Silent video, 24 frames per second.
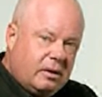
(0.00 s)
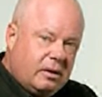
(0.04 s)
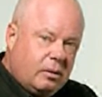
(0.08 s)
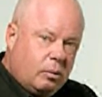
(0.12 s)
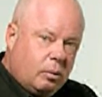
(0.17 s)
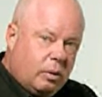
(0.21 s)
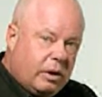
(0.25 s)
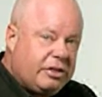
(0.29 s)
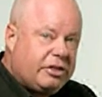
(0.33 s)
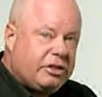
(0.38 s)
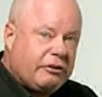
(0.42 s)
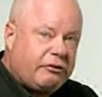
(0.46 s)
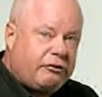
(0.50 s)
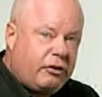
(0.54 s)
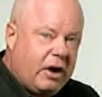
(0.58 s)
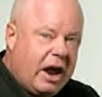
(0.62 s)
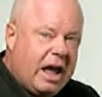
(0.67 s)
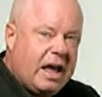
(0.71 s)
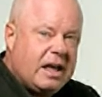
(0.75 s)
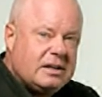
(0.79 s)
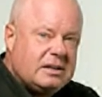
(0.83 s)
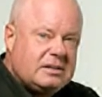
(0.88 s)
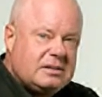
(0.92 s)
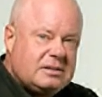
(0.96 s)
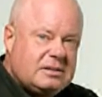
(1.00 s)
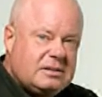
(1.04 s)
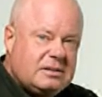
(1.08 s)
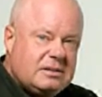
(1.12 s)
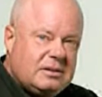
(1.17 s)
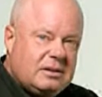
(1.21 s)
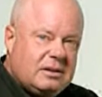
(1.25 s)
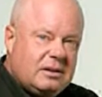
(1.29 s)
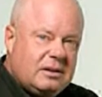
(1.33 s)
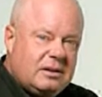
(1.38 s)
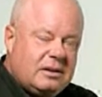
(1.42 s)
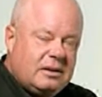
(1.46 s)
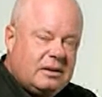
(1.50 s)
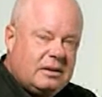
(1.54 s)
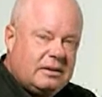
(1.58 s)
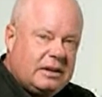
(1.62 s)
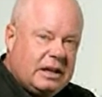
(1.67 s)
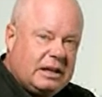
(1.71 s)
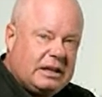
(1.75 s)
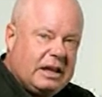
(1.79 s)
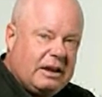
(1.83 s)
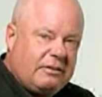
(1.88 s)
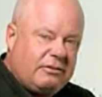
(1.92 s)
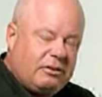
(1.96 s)
with the friends
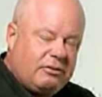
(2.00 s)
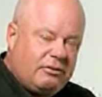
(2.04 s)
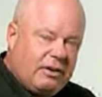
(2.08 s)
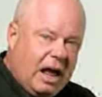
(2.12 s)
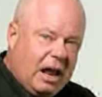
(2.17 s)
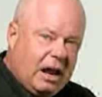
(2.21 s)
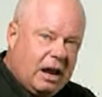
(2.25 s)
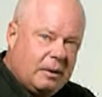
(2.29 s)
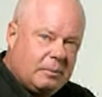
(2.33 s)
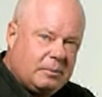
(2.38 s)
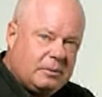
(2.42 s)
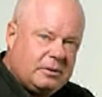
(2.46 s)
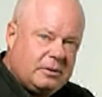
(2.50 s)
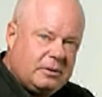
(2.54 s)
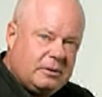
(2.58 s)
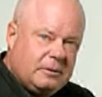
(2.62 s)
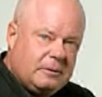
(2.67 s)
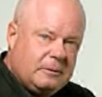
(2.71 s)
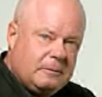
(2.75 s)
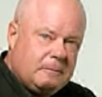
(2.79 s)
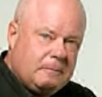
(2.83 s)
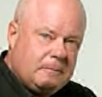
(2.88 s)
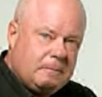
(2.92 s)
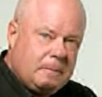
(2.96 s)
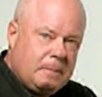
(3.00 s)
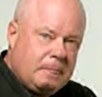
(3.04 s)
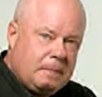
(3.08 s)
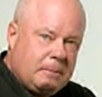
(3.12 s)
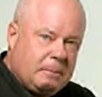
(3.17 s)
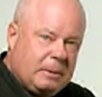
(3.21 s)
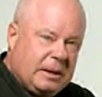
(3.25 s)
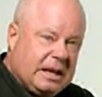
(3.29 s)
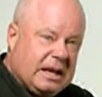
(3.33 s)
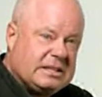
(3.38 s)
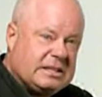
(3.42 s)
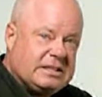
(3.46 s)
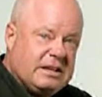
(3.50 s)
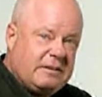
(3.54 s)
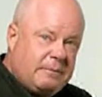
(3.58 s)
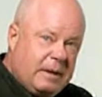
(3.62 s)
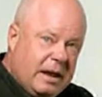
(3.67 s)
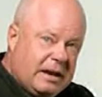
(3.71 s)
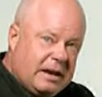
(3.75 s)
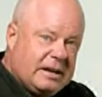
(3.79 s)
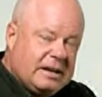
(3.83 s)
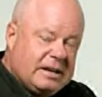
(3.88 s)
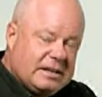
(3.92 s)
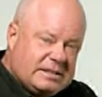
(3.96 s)
that they've developed, because they
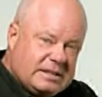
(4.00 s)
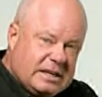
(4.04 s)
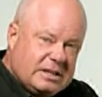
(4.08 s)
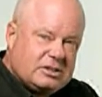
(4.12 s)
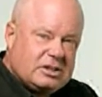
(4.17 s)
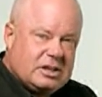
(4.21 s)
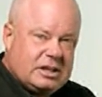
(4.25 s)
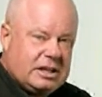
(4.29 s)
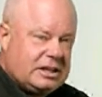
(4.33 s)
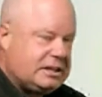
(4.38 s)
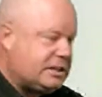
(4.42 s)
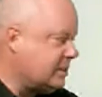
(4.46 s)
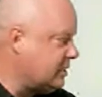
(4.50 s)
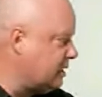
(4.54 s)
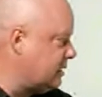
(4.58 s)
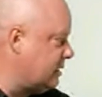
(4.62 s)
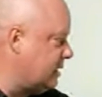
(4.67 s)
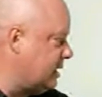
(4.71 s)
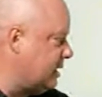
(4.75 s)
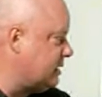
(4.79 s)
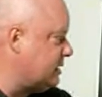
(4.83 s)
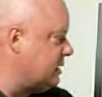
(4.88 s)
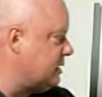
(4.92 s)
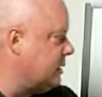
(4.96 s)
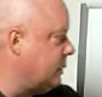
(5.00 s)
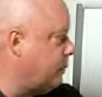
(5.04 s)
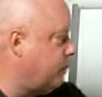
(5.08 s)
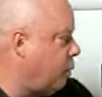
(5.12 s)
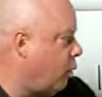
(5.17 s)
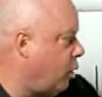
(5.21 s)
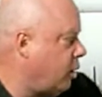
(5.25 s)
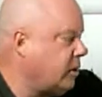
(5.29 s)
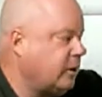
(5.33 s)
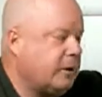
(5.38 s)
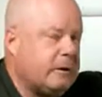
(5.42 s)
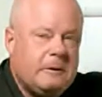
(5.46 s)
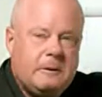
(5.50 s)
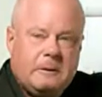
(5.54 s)
made a decision that this is important.